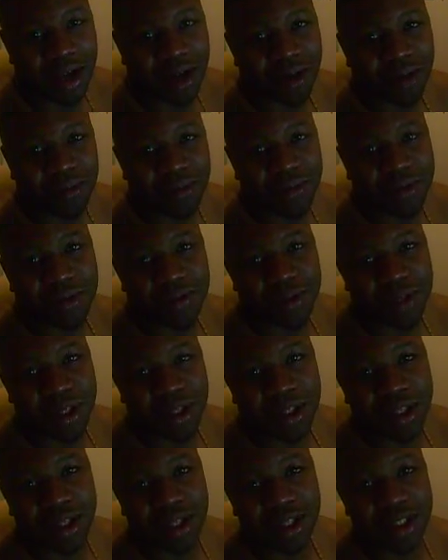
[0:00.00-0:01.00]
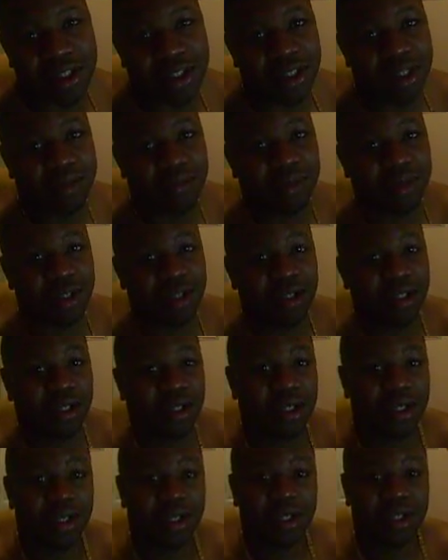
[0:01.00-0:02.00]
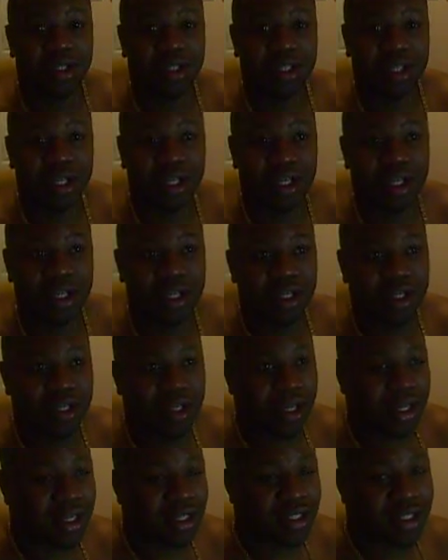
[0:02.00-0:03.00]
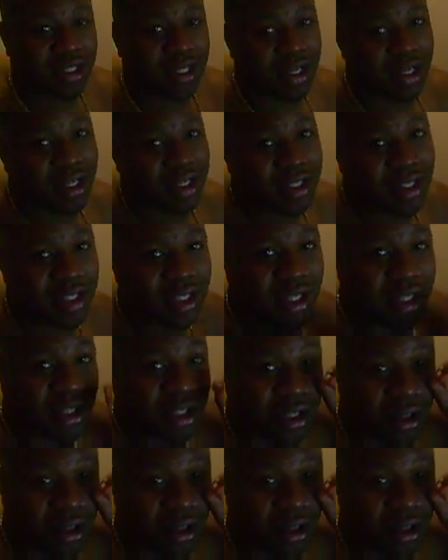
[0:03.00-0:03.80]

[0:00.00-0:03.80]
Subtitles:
help speed things up. But the NSAC